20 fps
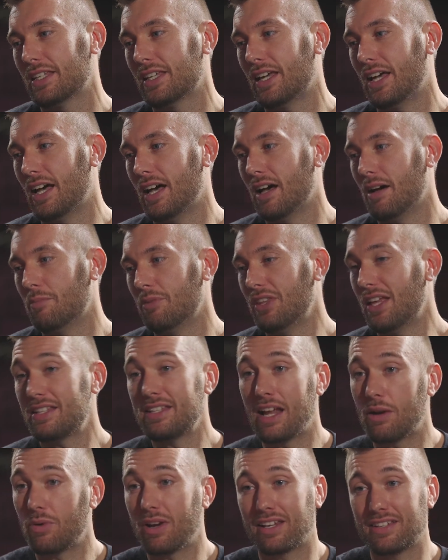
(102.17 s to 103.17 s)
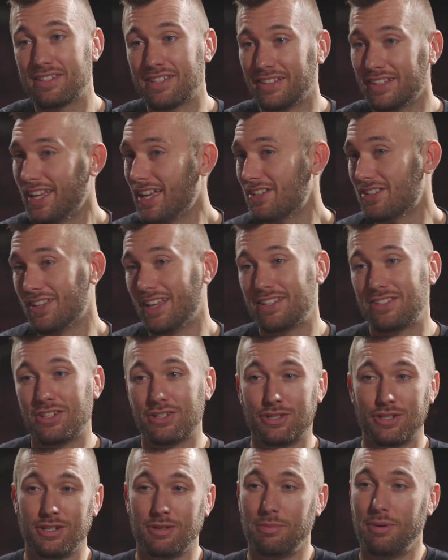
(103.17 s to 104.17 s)
but that's not reconciliation, that's
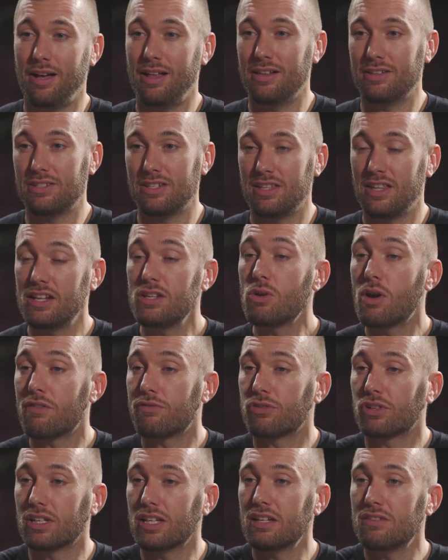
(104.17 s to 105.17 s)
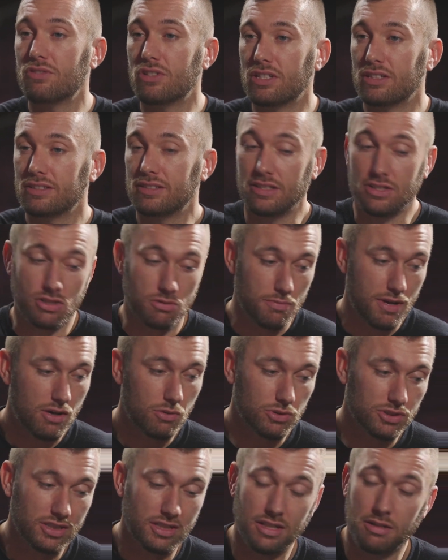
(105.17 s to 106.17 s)
just an apology. Then you have forgiveness, that Jamel
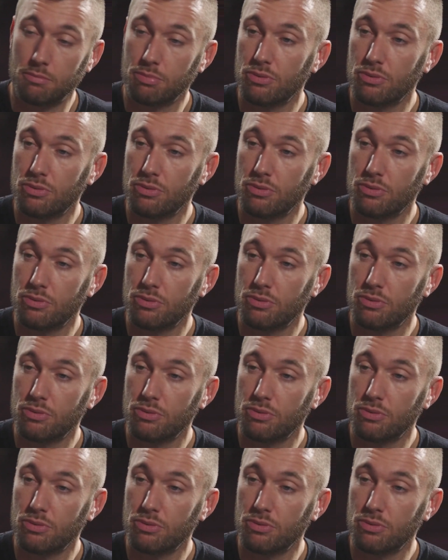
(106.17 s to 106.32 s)
was sitting in